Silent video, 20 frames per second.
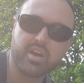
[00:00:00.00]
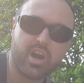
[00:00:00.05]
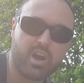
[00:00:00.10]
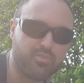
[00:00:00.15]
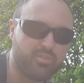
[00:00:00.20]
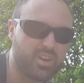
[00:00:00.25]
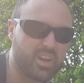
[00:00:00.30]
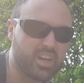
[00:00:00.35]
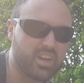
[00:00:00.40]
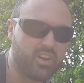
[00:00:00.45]
I
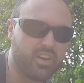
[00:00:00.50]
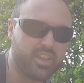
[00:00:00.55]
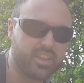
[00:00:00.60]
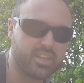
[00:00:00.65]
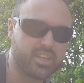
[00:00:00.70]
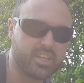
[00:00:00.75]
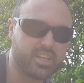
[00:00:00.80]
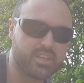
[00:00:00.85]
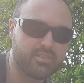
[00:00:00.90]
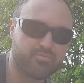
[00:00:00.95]
really like
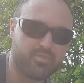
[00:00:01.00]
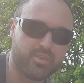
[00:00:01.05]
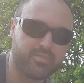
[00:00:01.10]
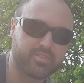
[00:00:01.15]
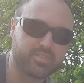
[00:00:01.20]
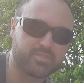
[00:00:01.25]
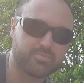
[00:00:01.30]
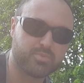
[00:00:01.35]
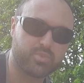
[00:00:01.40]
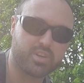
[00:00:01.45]
the
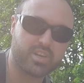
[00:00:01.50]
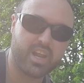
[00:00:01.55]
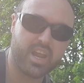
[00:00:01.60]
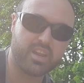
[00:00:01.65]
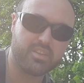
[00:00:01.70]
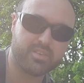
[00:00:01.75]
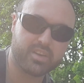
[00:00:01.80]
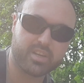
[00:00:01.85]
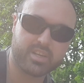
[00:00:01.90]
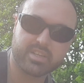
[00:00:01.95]
rivers more than
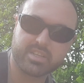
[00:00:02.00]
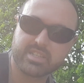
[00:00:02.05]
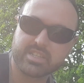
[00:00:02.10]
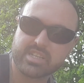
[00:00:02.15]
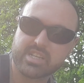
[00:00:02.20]
anything.